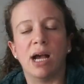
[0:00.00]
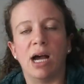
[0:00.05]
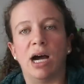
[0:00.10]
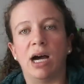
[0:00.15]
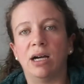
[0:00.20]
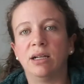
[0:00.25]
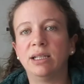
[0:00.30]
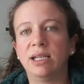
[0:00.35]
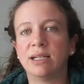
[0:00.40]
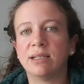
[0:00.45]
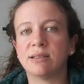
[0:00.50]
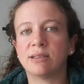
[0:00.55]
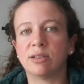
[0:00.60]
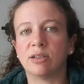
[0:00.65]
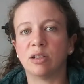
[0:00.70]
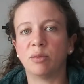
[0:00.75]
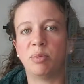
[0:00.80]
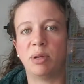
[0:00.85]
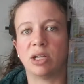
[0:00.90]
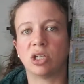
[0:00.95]
I'll
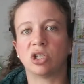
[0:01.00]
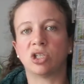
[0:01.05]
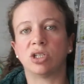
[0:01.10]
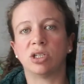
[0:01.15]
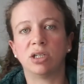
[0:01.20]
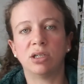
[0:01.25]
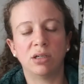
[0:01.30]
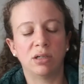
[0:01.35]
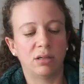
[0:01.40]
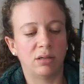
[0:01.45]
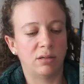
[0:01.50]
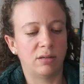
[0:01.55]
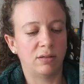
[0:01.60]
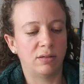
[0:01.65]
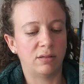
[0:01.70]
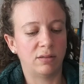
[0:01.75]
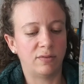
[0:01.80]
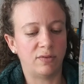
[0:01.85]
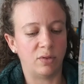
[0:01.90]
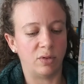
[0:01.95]
insert a picture
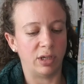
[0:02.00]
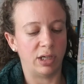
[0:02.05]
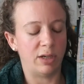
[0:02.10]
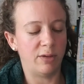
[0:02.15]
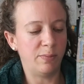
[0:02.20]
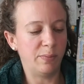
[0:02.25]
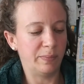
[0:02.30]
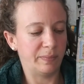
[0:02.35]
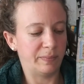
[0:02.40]
for you.